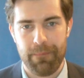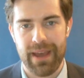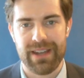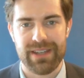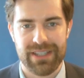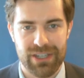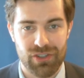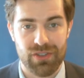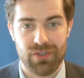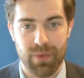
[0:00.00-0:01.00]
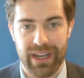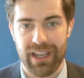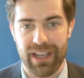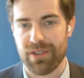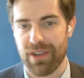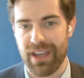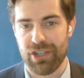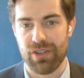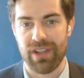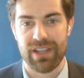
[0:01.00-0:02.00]
better decisions when it comes to
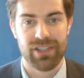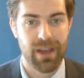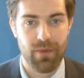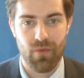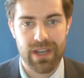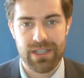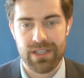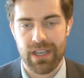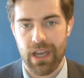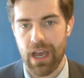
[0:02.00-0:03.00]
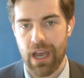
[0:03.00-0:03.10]
issues like cyber risk,